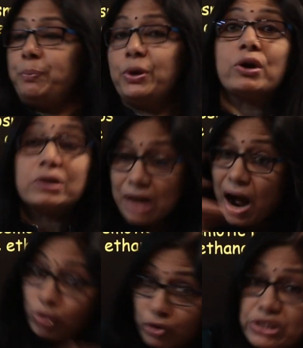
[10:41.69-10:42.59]
pure
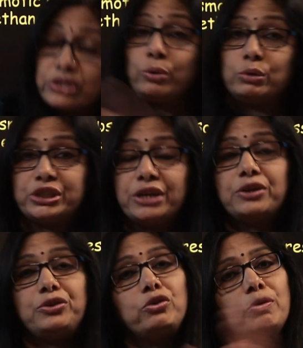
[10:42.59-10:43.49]
out of the solution
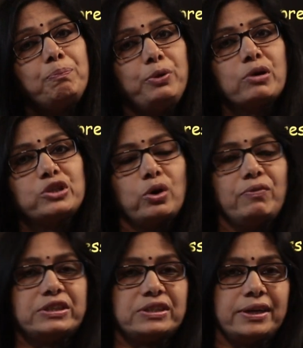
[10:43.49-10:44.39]
to pure
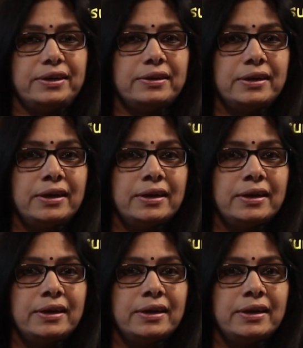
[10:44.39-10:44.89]
solvent side.